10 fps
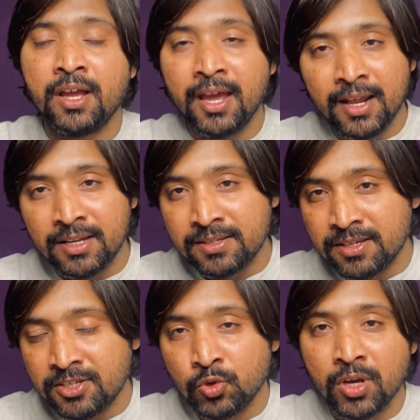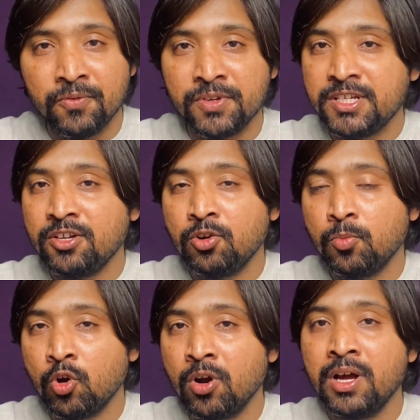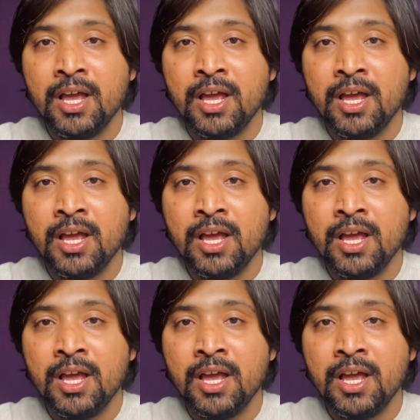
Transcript: analysis, you can visit our blog